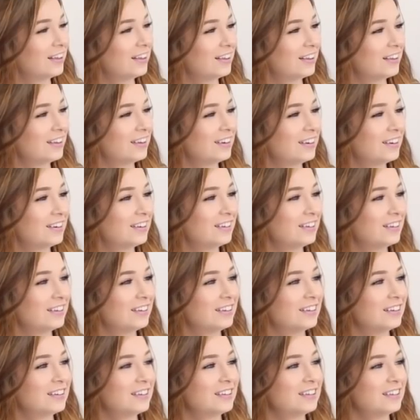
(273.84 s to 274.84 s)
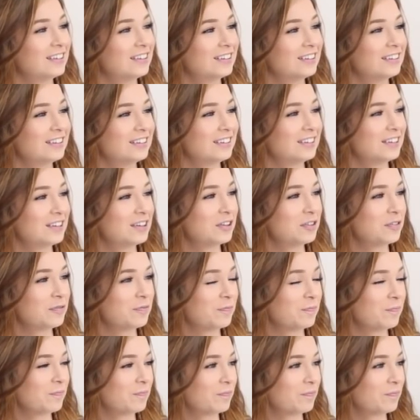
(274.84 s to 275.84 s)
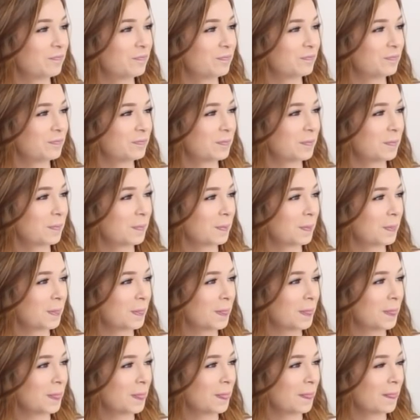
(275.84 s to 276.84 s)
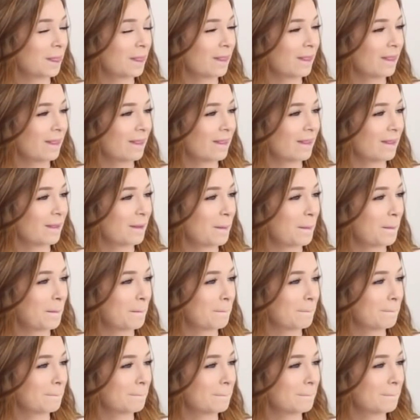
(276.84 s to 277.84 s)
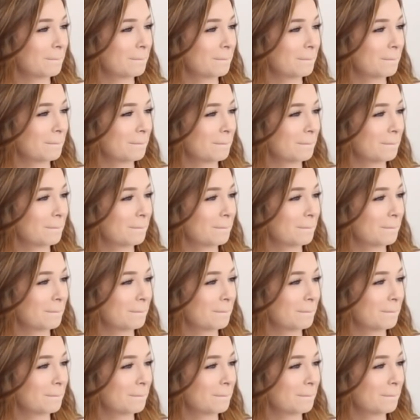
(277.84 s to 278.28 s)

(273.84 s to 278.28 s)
The person shown says nothing.